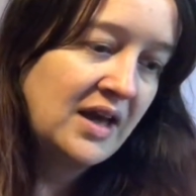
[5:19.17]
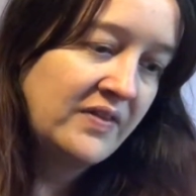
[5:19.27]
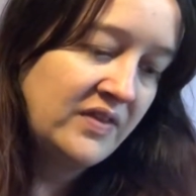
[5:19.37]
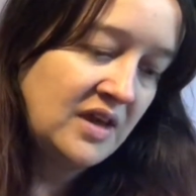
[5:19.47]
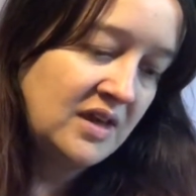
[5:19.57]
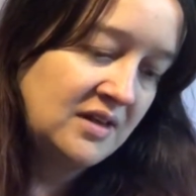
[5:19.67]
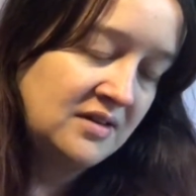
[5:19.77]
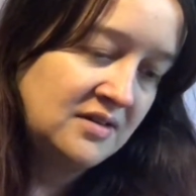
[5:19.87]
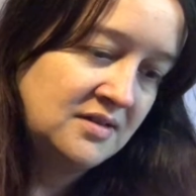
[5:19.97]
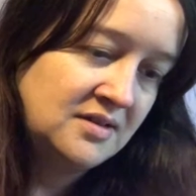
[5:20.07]
And
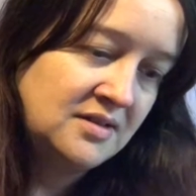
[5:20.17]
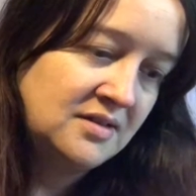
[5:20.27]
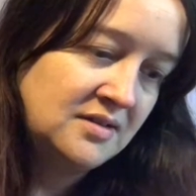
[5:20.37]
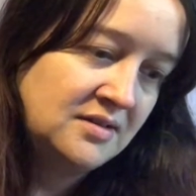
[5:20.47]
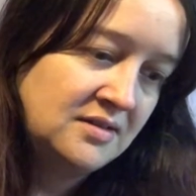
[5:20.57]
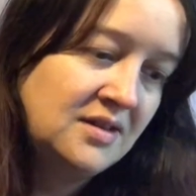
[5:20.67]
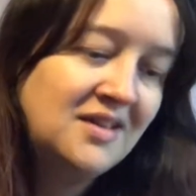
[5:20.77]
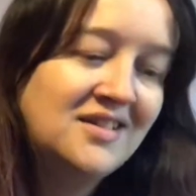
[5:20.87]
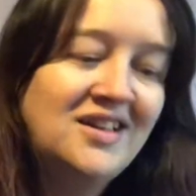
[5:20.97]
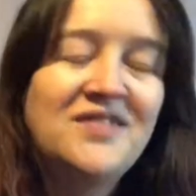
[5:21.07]
then
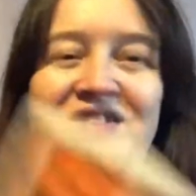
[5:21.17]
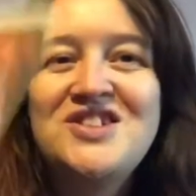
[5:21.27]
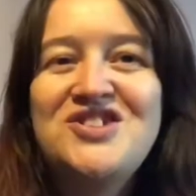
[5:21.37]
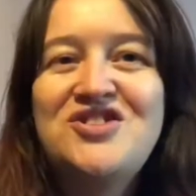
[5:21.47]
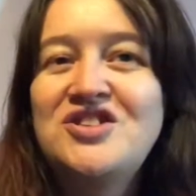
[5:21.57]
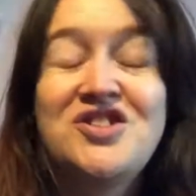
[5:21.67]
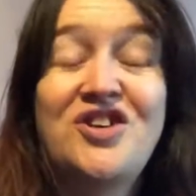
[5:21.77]
the Lovers is just,